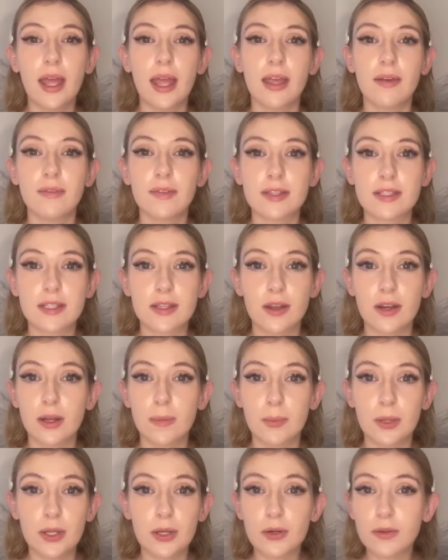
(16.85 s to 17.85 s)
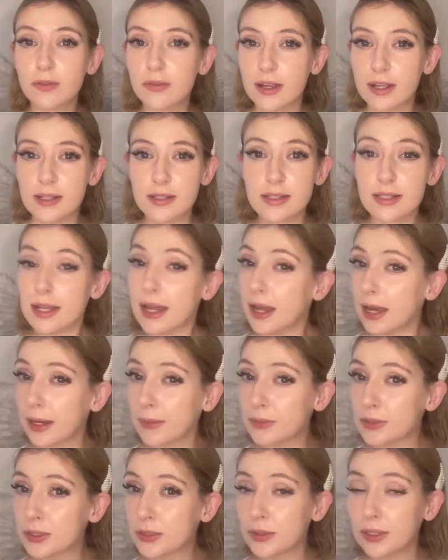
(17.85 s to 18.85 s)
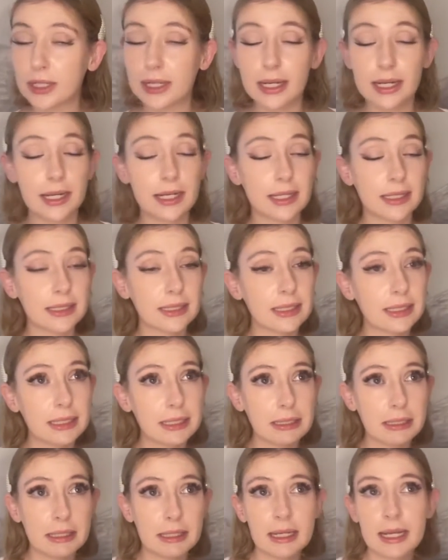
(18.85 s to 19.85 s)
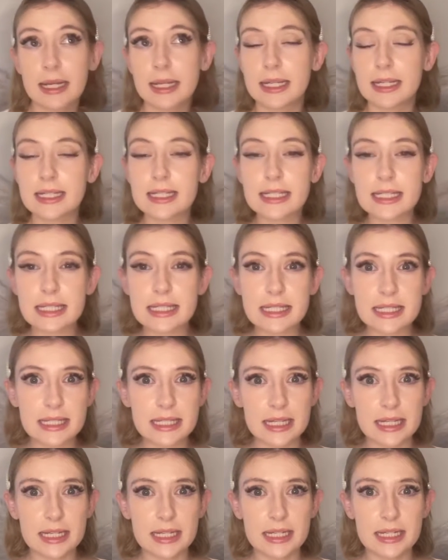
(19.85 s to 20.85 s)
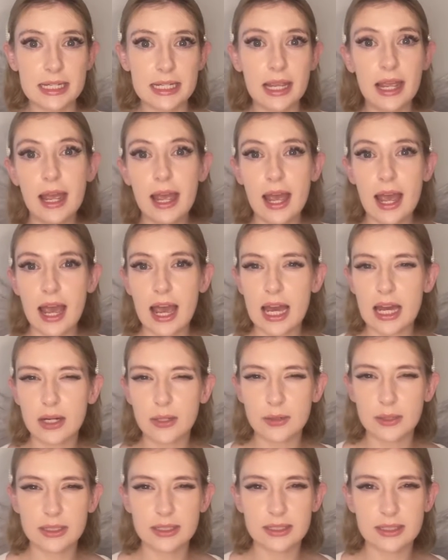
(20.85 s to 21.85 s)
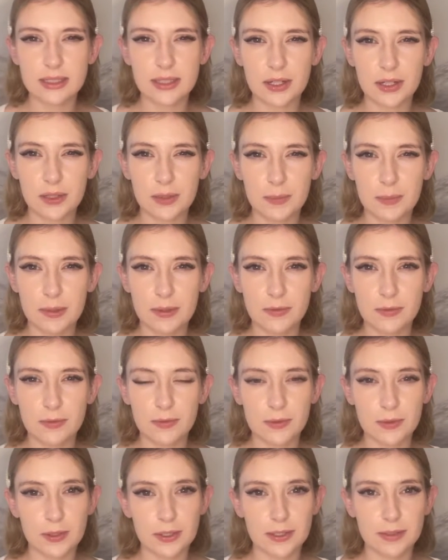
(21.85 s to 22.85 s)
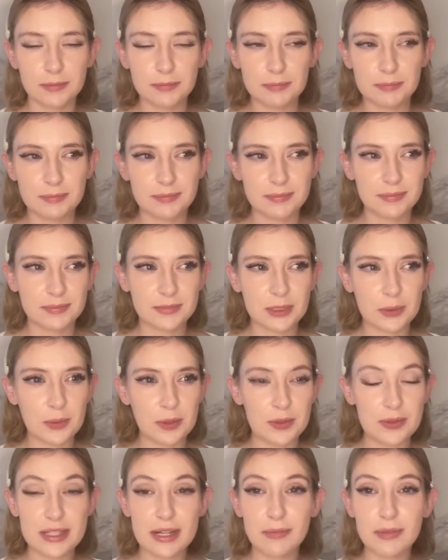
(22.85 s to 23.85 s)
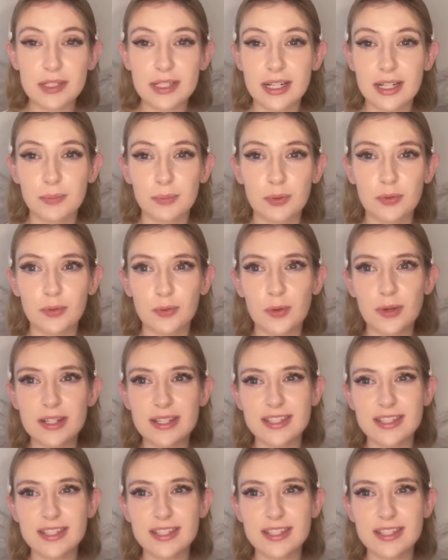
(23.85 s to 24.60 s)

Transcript: if this is going to be your first time too, you're going to kind of get to see how it's going to be for someone who's never done it before.